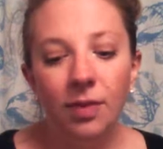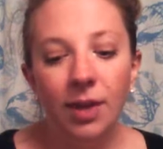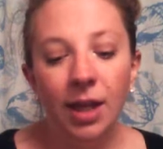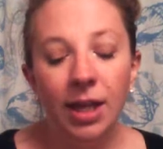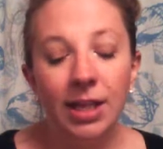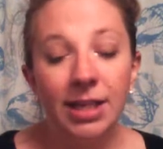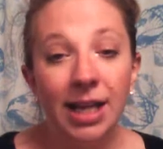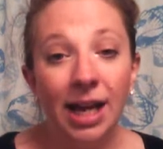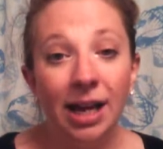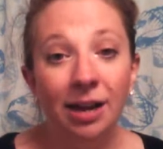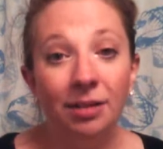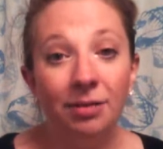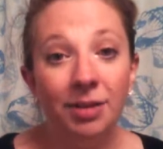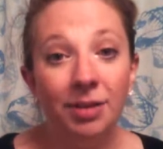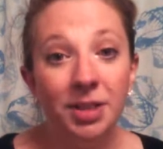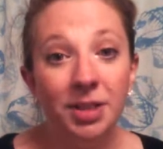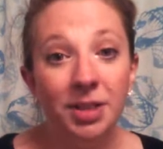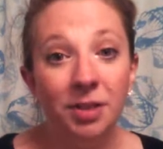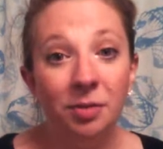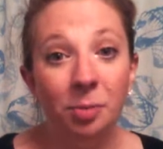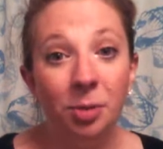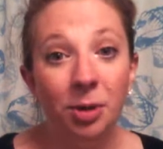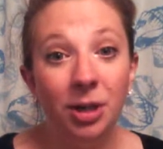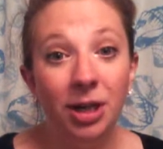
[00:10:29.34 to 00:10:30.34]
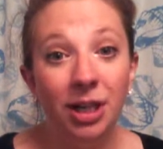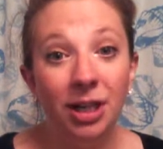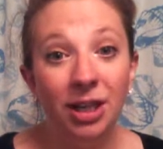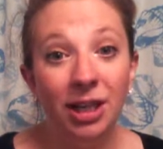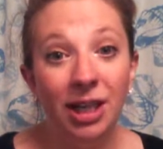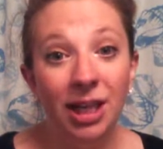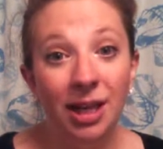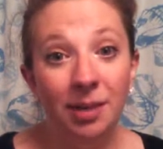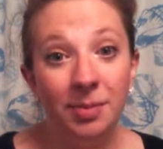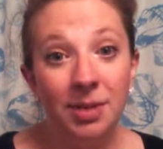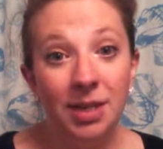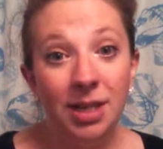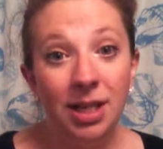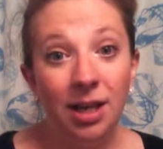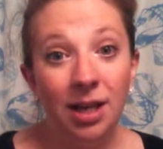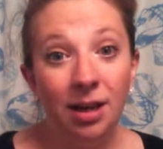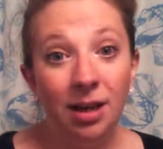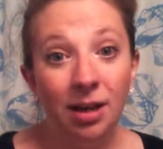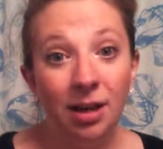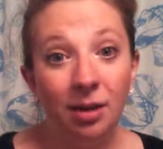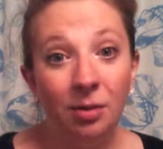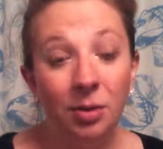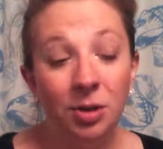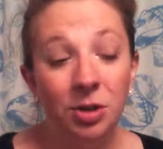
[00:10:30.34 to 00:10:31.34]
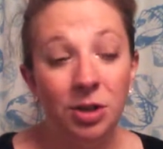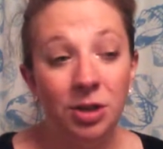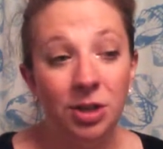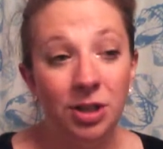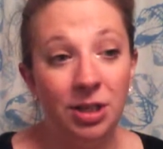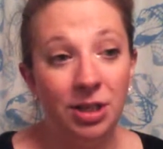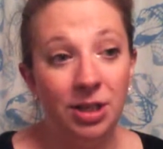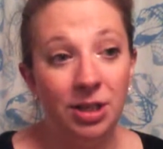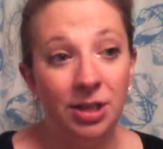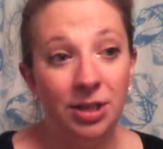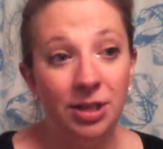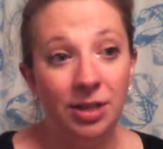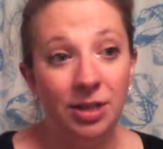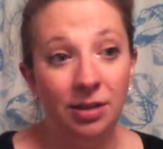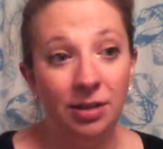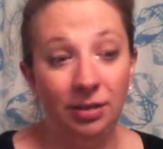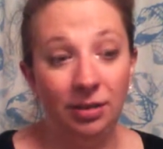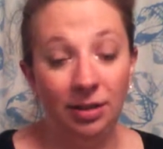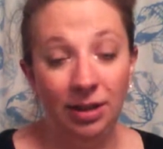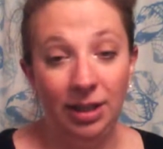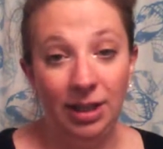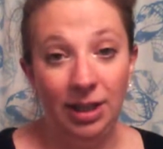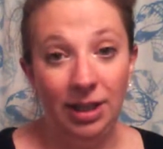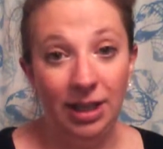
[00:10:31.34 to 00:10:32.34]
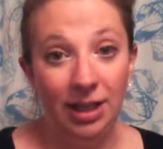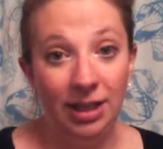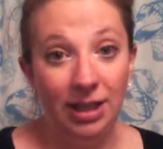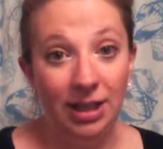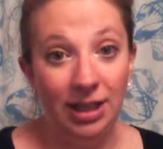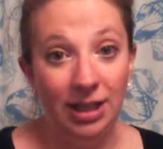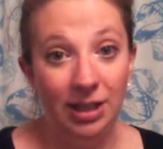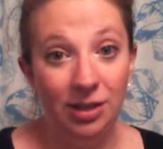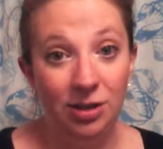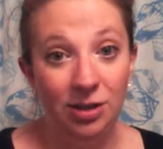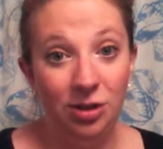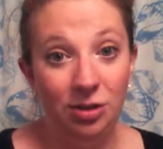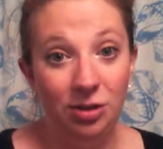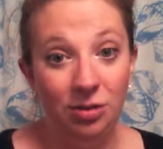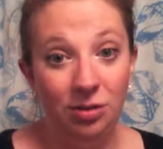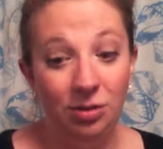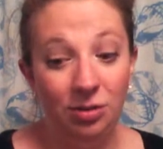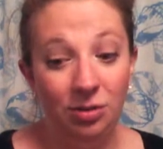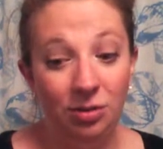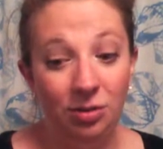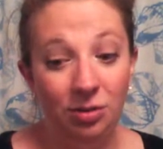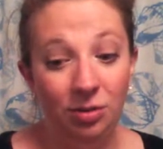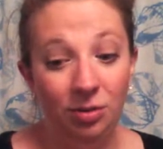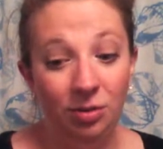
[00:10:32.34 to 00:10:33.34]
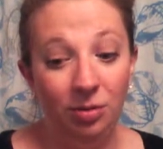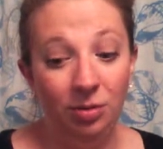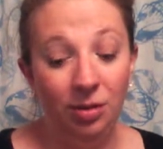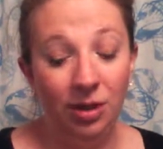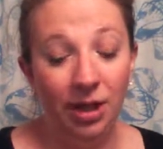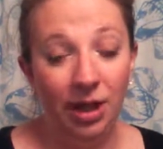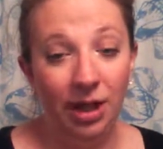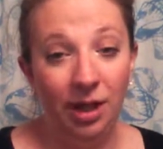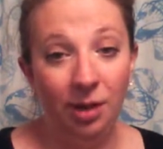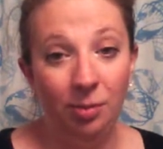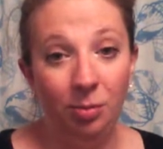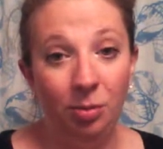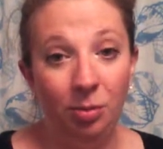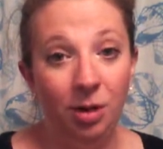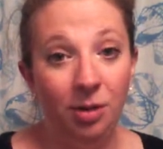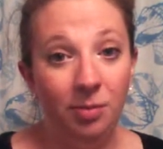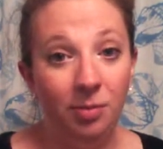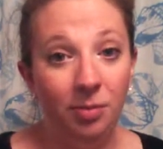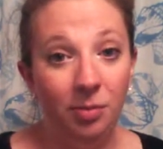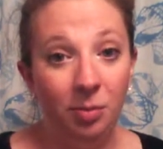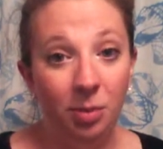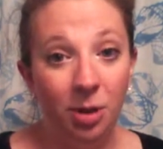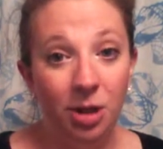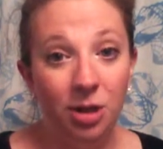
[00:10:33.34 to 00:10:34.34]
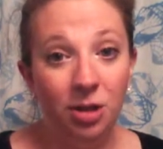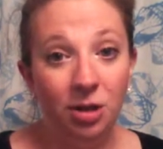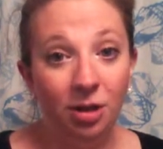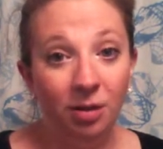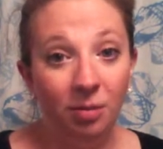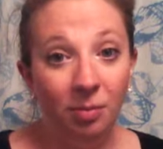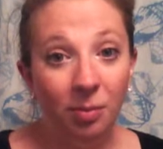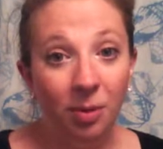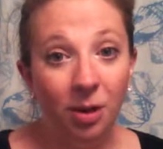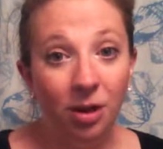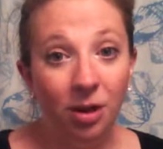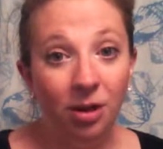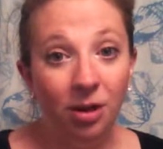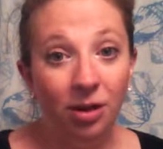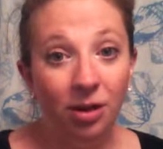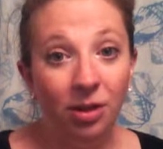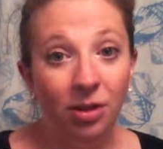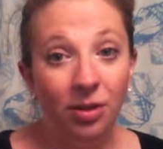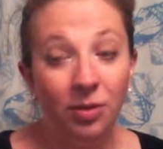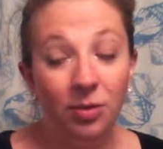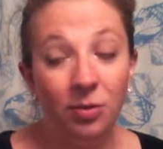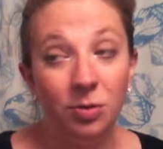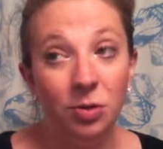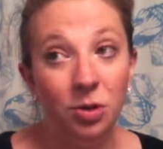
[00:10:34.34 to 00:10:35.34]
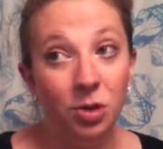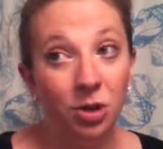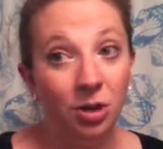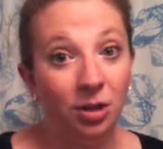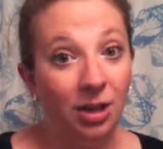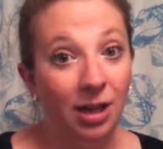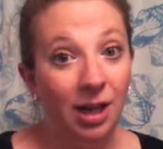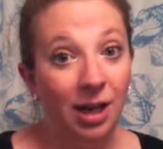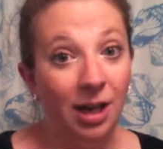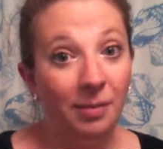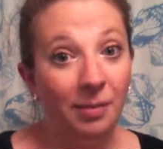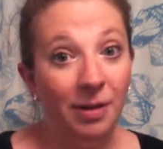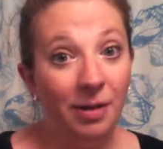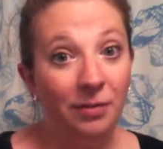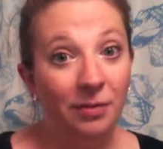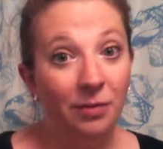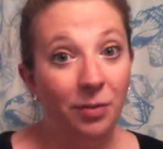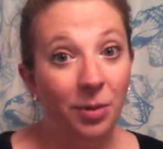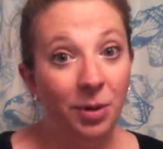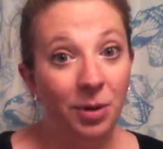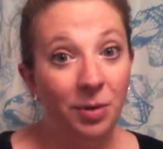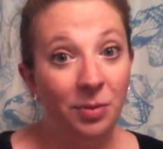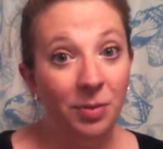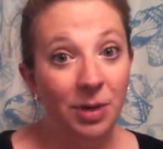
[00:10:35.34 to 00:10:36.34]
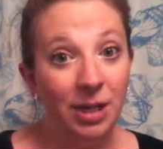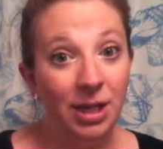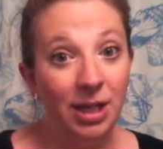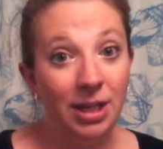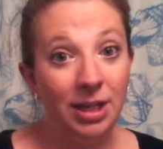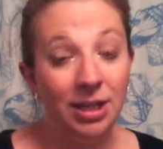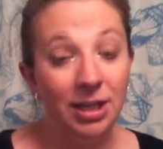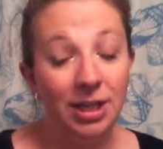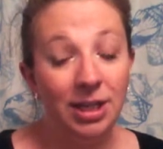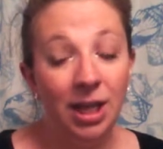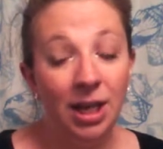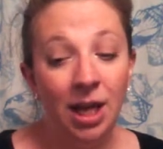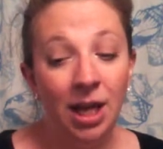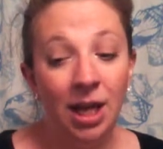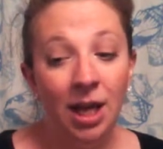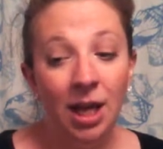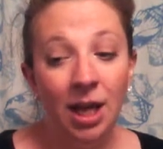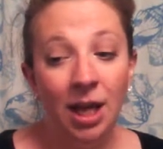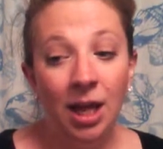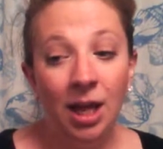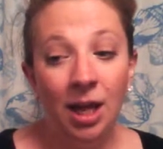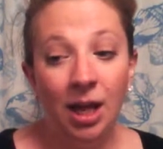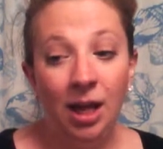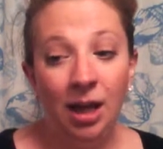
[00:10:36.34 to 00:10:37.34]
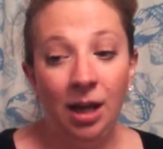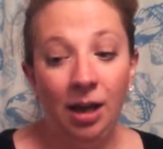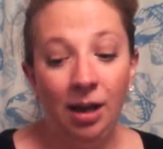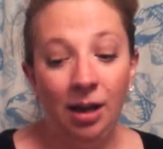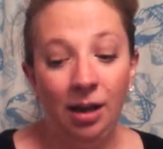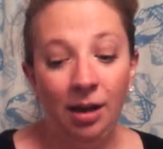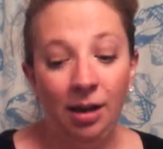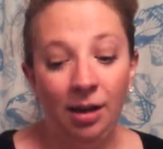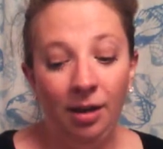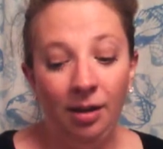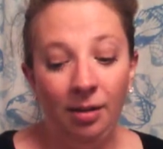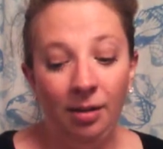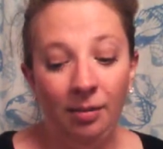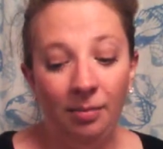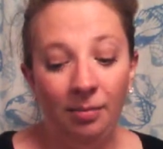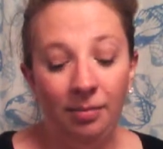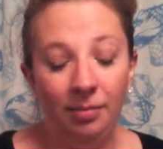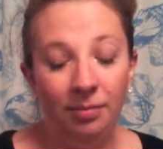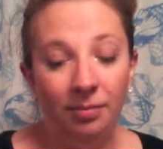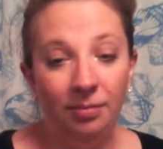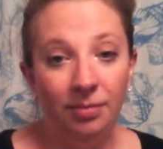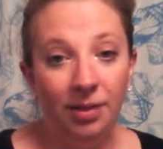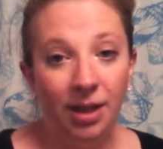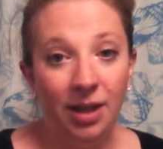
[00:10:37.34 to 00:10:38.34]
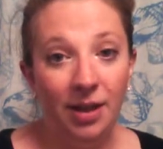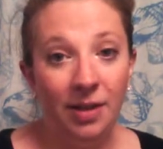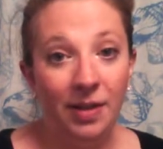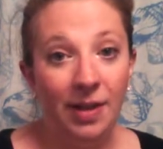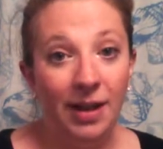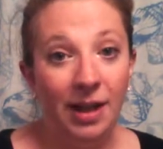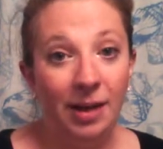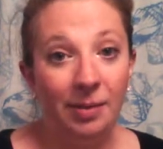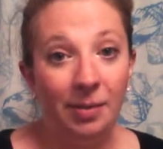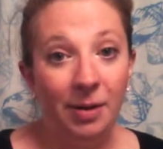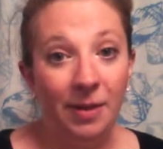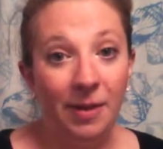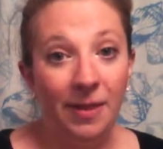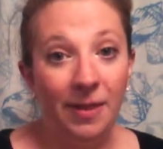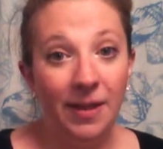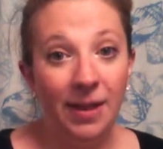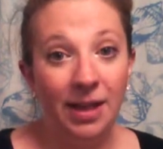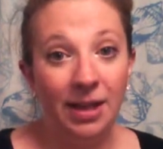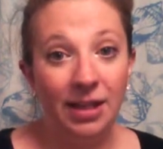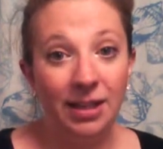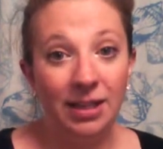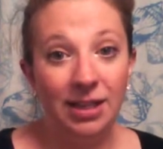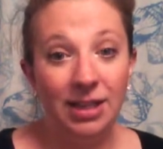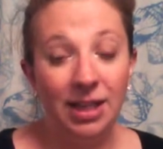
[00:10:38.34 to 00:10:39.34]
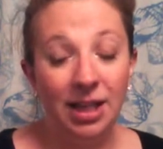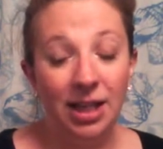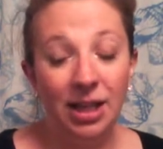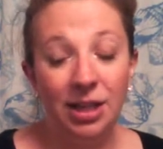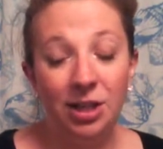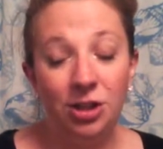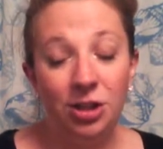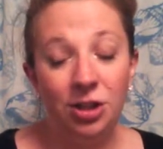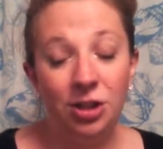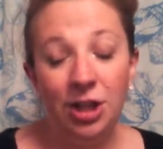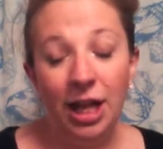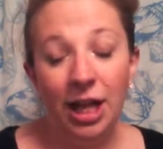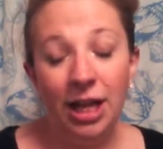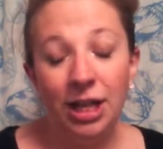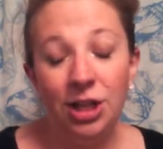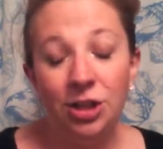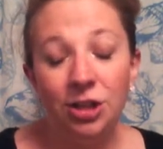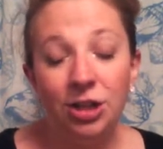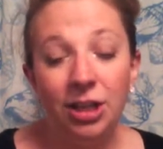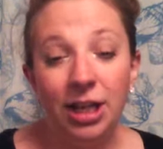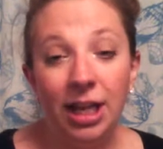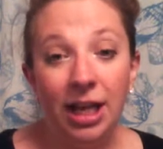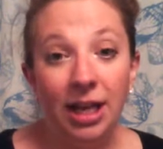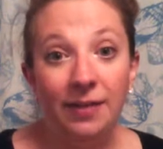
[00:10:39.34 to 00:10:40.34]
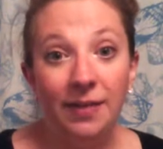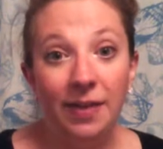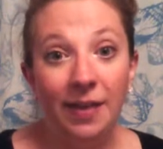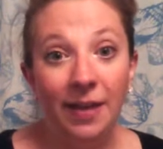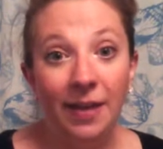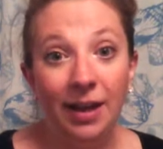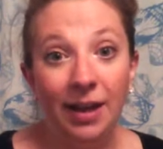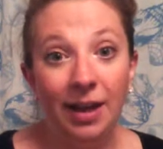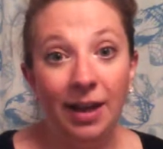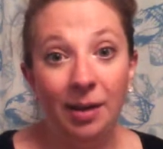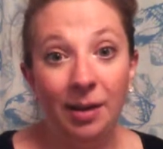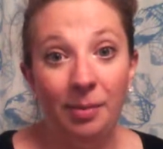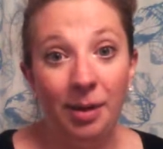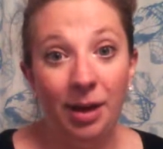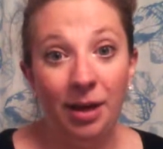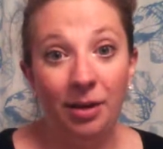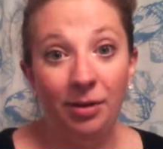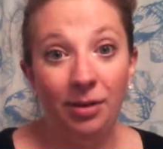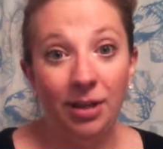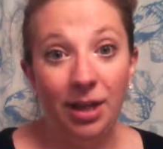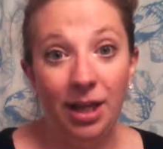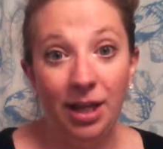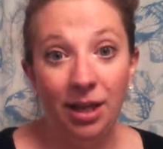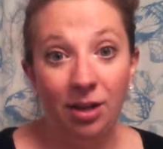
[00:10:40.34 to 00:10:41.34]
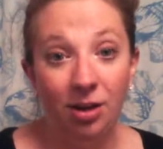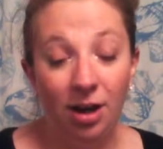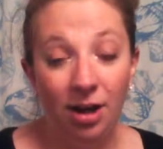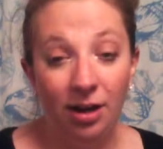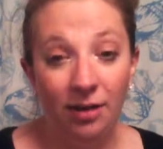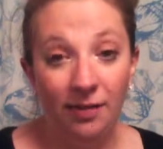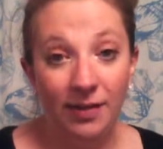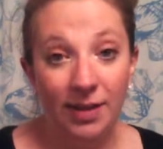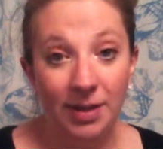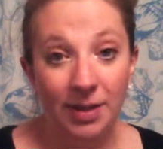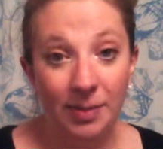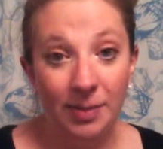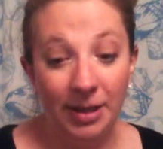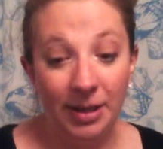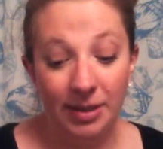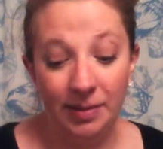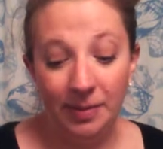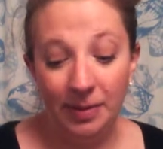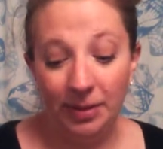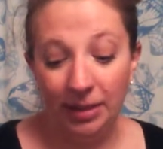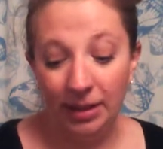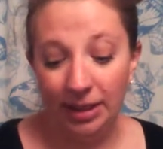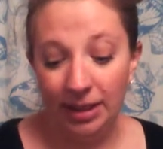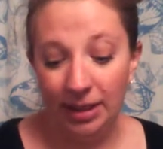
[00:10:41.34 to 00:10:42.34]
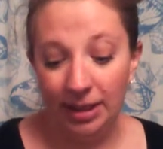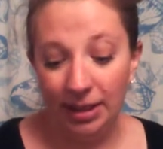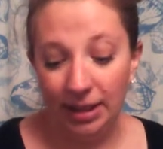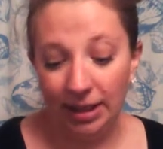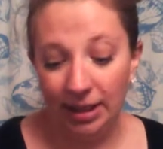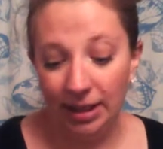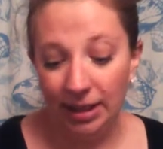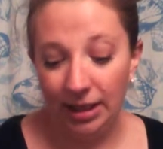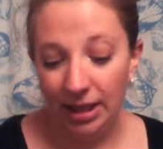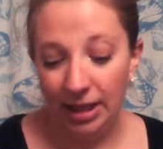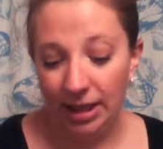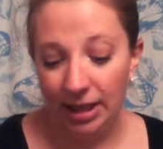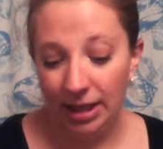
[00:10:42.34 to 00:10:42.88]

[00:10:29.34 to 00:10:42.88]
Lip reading: It's high risk of preeclampsia, which can lead to like a preterm birth. Certainly not my 40 weeks. Like, think about things. I just can't even think about like all these possibilities that